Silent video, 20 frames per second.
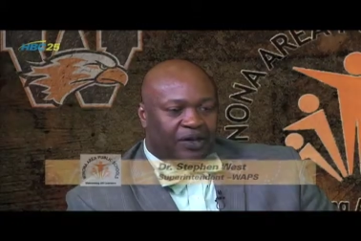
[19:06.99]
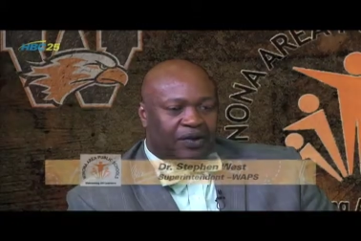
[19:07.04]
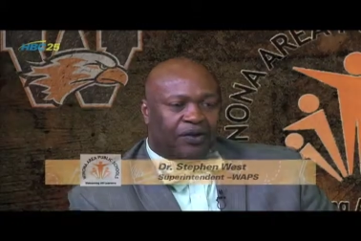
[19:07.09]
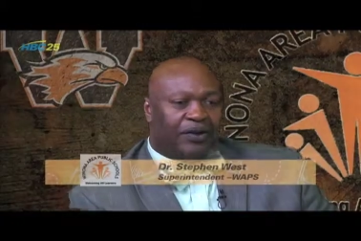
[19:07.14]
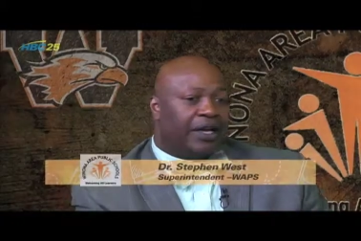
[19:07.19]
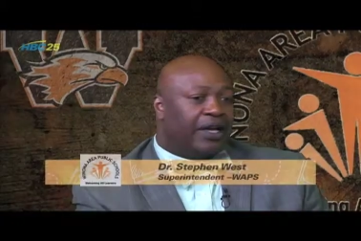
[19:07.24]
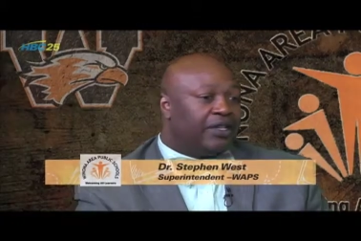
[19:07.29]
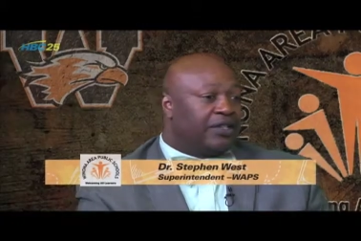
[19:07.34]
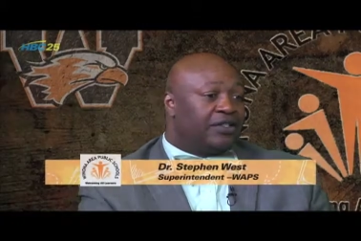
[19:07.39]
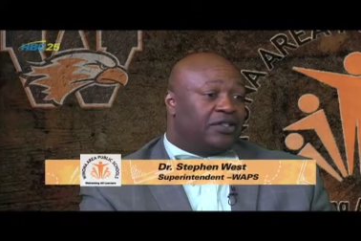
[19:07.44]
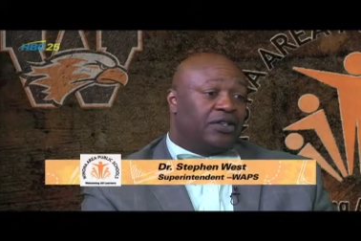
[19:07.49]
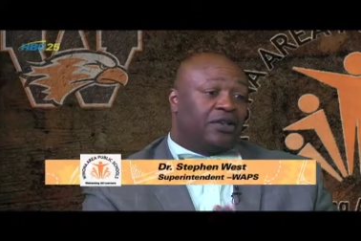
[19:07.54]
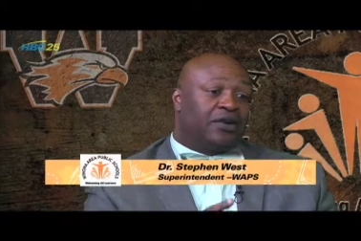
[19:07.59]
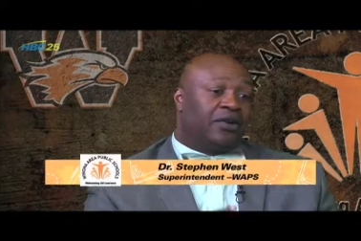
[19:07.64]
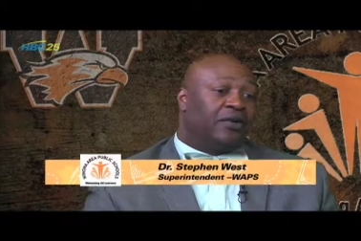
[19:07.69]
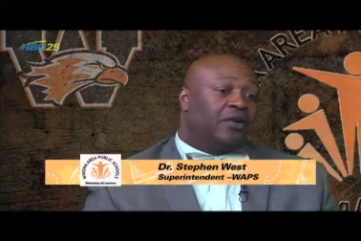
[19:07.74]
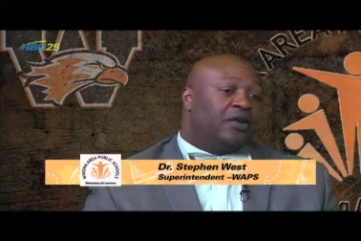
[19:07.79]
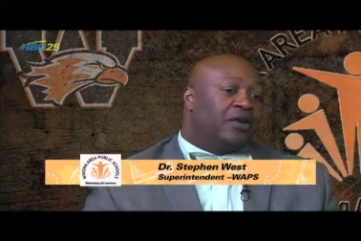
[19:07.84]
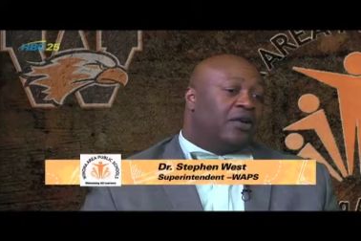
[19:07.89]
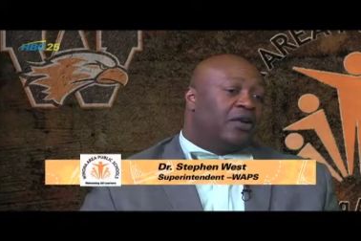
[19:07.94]
Okay,
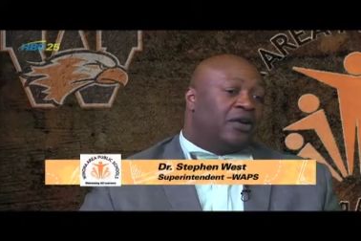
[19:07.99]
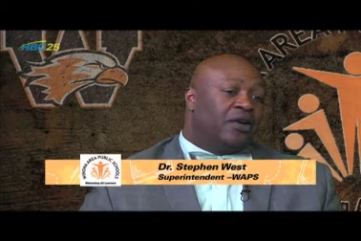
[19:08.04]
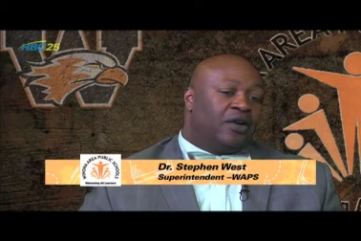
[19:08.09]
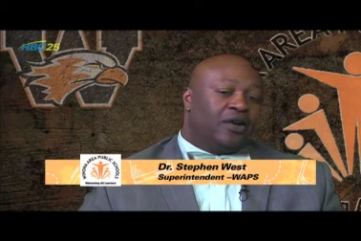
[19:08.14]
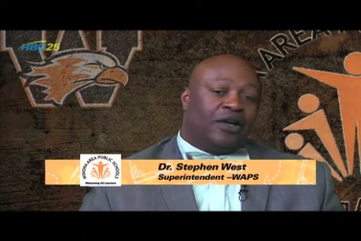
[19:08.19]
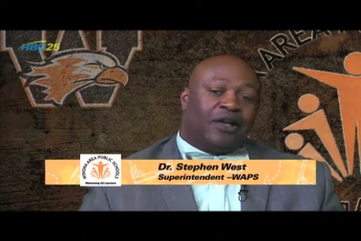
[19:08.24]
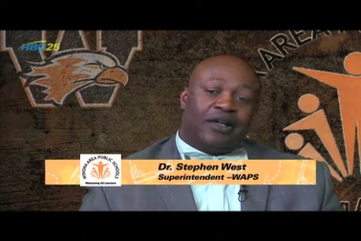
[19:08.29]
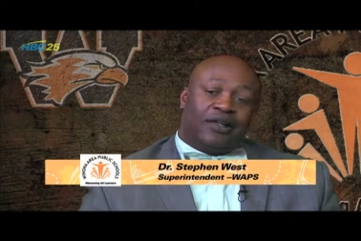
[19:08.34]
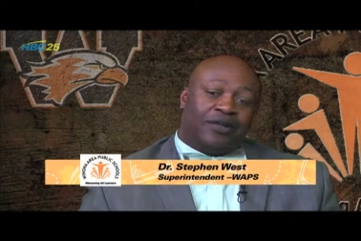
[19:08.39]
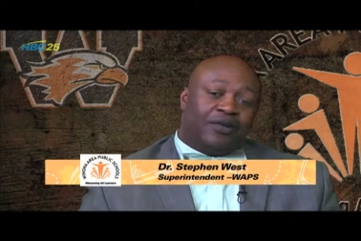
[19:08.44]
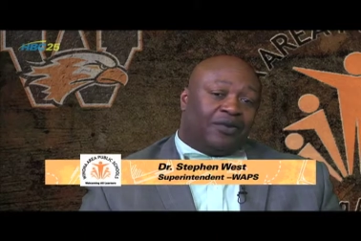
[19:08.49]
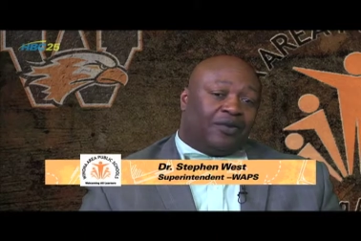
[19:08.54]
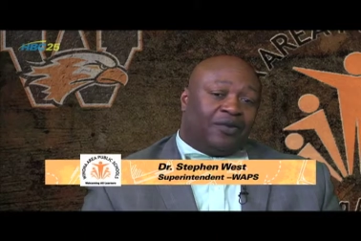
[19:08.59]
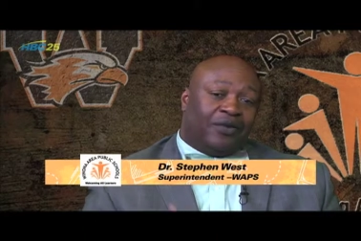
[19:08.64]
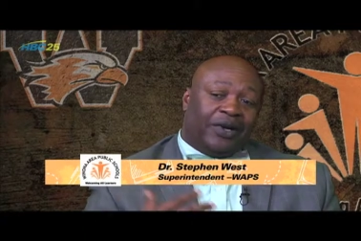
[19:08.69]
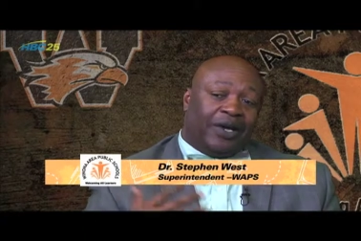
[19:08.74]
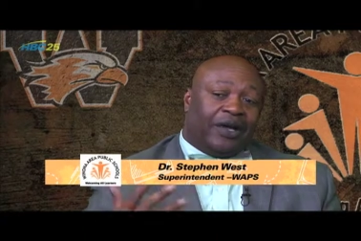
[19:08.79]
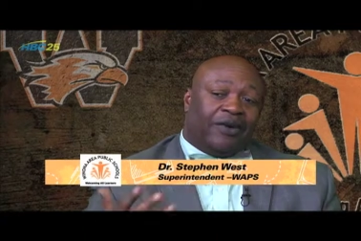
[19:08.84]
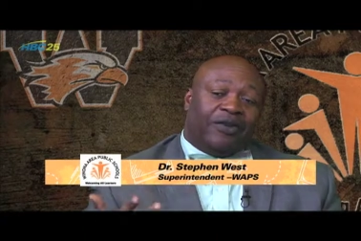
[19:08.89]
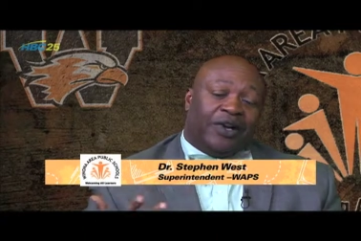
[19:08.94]
so
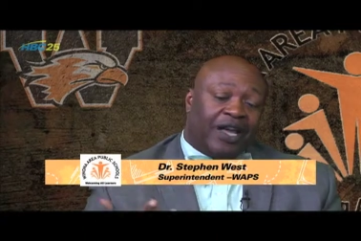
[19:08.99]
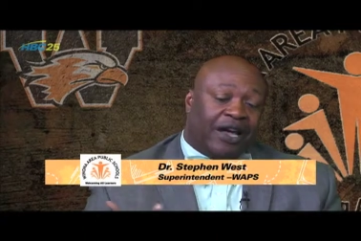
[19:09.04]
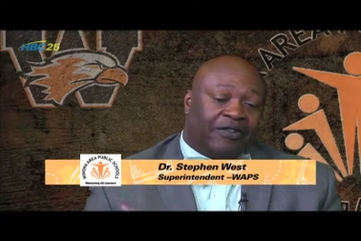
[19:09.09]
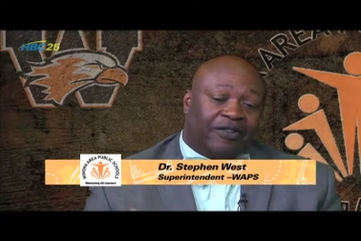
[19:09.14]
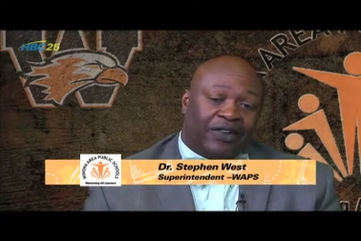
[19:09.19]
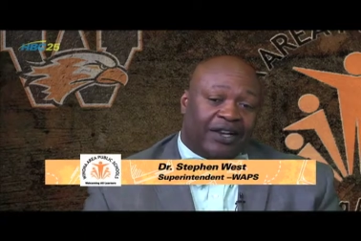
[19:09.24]
we, we have,